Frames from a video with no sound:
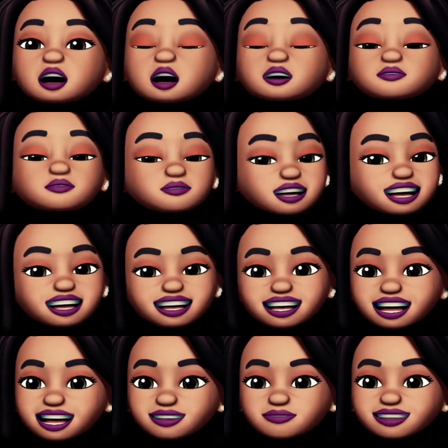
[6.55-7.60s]
My
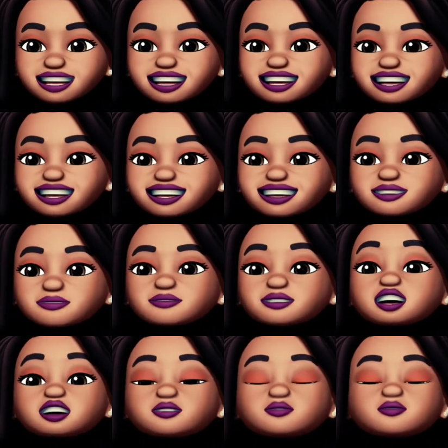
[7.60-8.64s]
name is
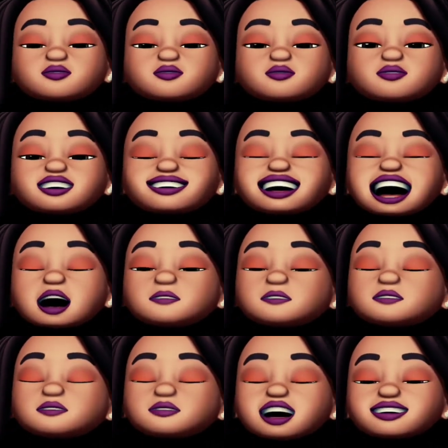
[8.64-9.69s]
Mina Usman I'm
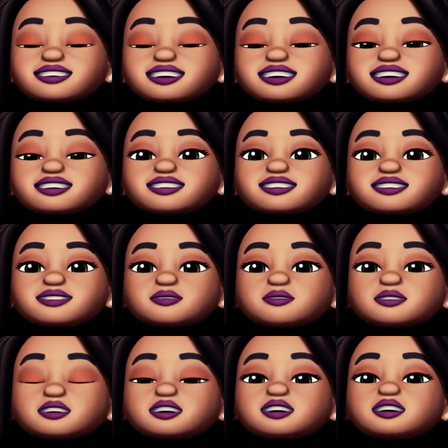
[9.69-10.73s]
Ambarikadazua.
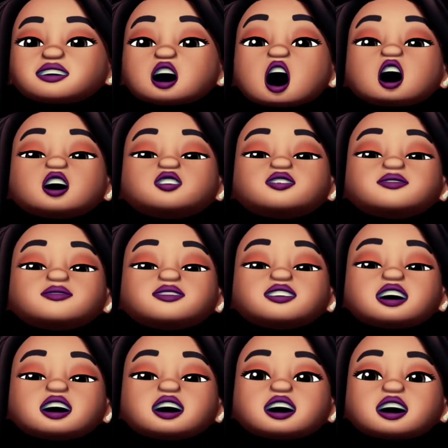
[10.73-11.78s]

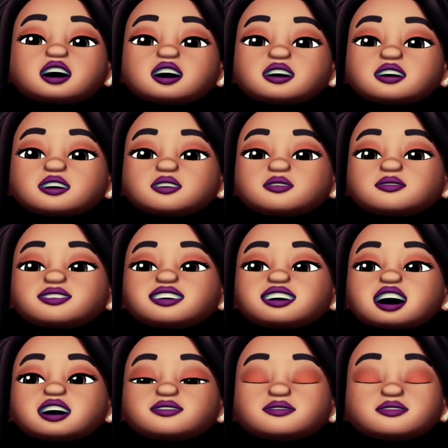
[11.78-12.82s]
Today on
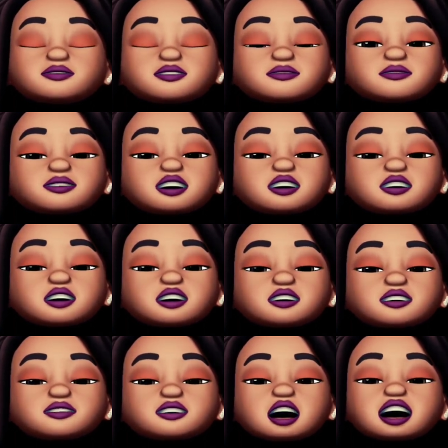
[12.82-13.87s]
Tales with Mina,
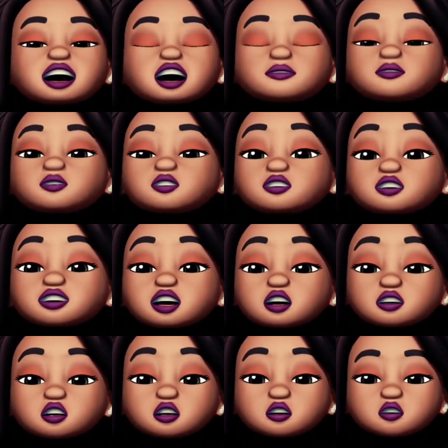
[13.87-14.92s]
I'm going to tell
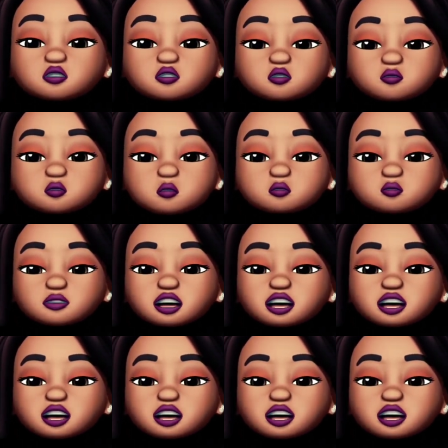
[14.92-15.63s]
you a story.